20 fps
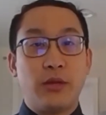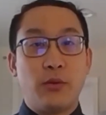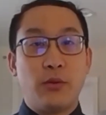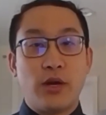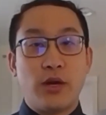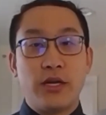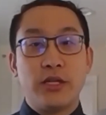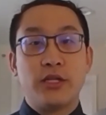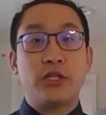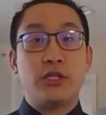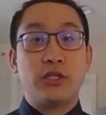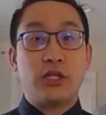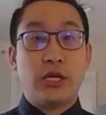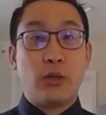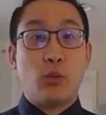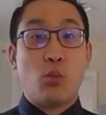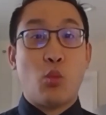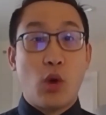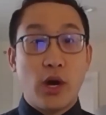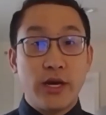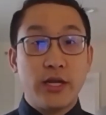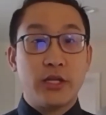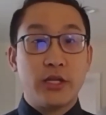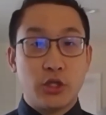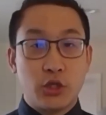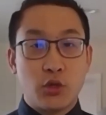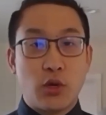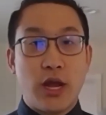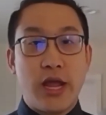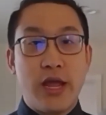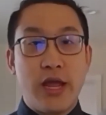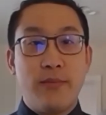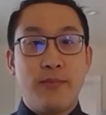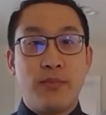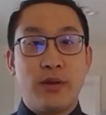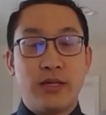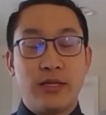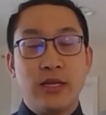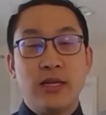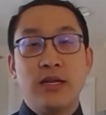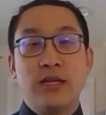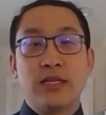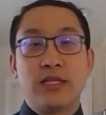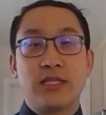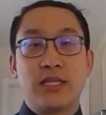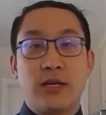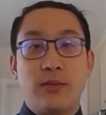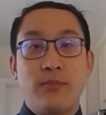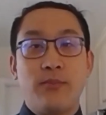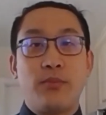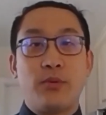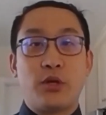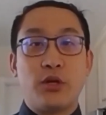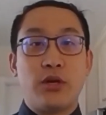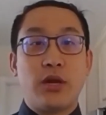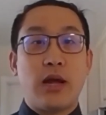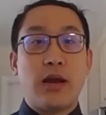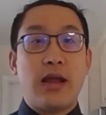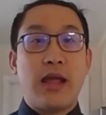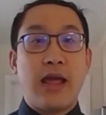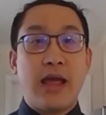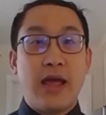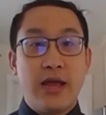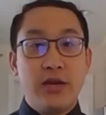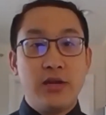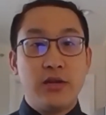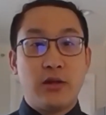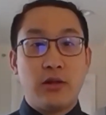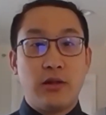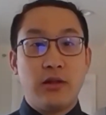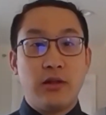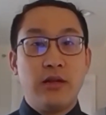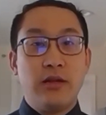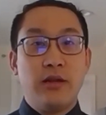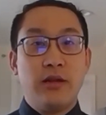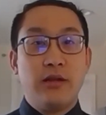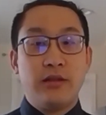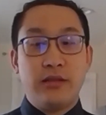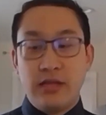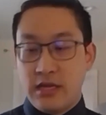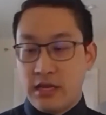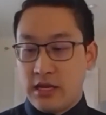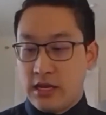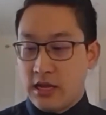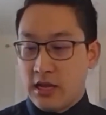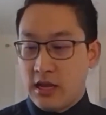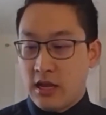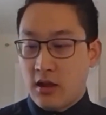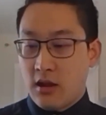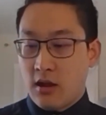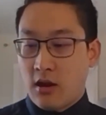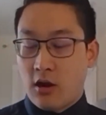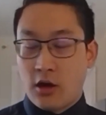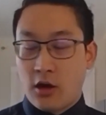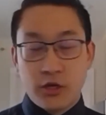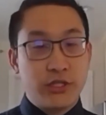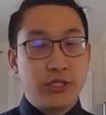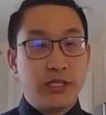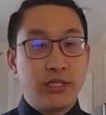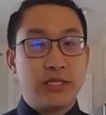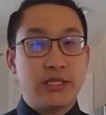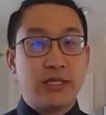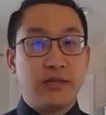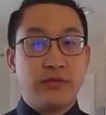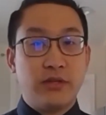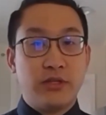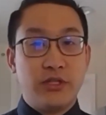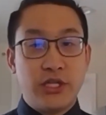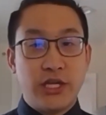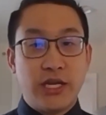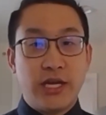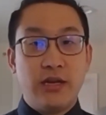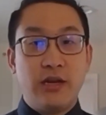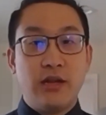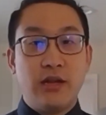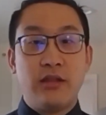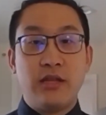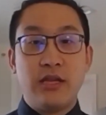They wanted to try it, but some could not handle the harshness of the gin,